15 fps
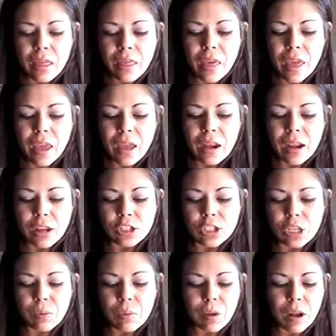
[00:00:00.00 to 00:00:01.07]
Then
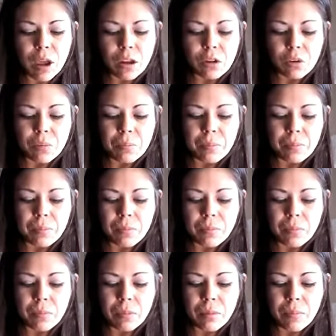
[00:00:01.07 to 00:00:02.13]
she went under
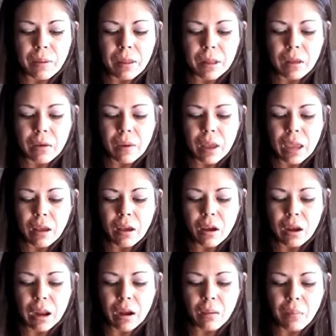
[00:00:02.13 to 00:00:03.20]
the pillow and
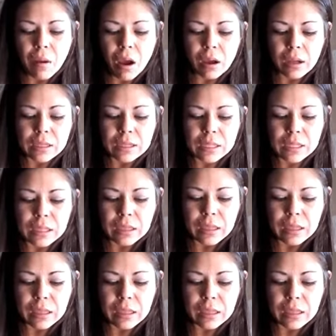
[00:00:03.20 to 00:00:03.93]
got out a box.